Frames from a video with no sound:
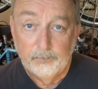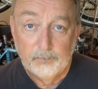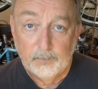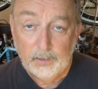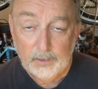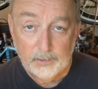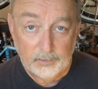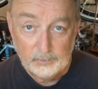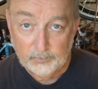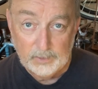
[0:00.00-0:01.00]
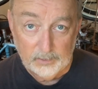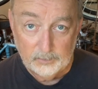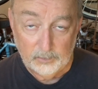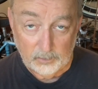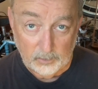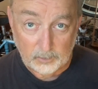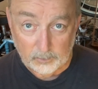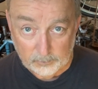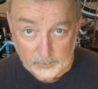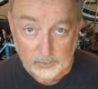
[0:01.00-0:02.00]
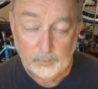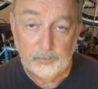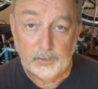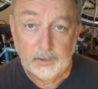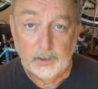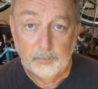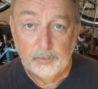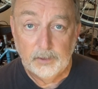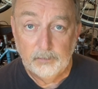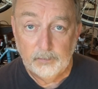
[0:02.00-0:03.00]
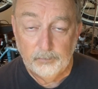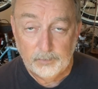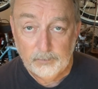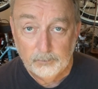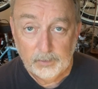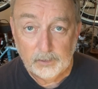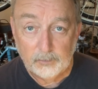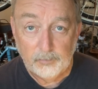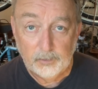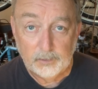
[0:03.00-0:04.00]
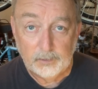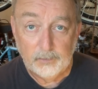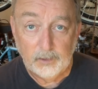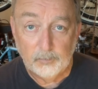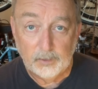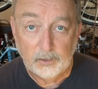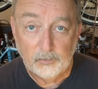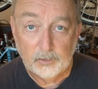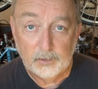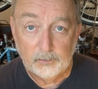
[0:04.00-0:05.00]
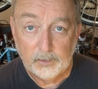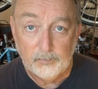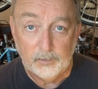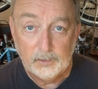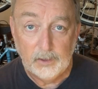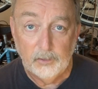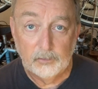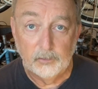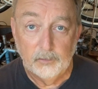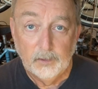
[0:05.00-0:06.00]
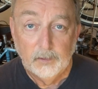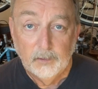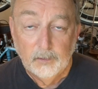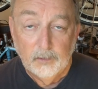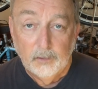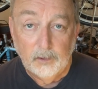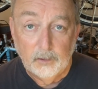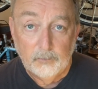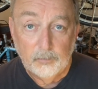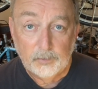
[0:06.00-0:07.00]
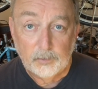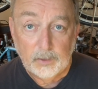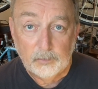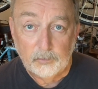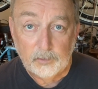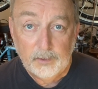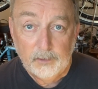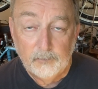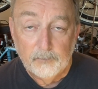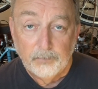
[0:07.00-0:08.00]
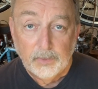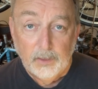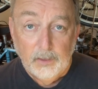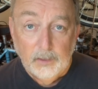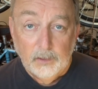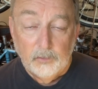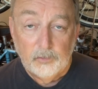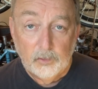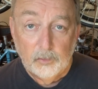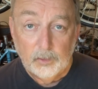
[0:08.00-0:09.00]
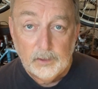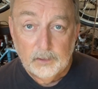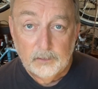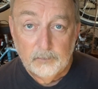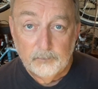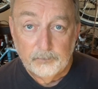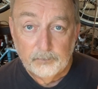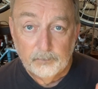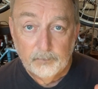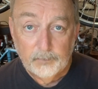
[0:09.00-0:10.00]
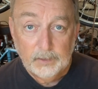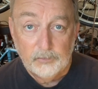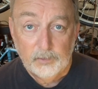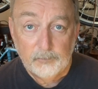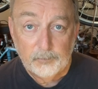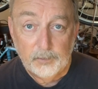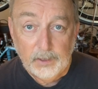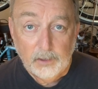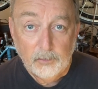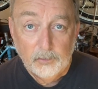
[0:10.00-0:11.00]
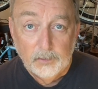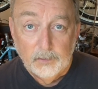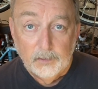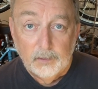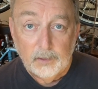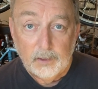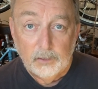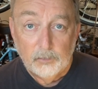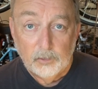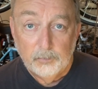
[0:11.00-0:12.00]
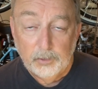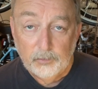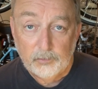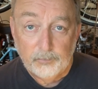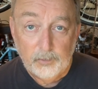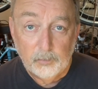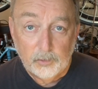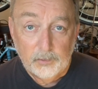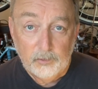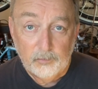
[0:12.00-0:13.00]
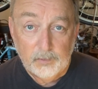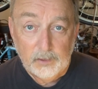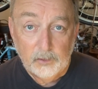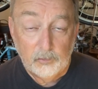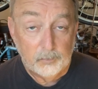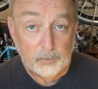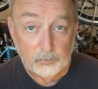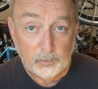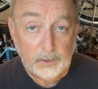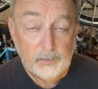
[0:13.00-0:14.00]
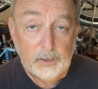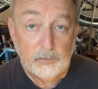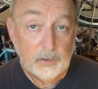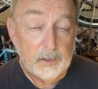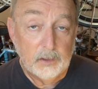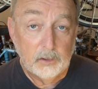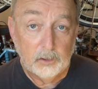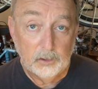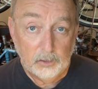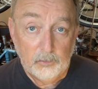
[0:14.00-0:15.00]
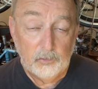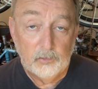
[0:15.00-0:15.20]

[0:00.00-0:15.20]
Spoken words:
editing together all the clips that I got, but I picked out a few that I think you might enjoy that'll give you a character of what the ride was like. So that's it for now. I will post a few more of these videos, but ride day is getting close.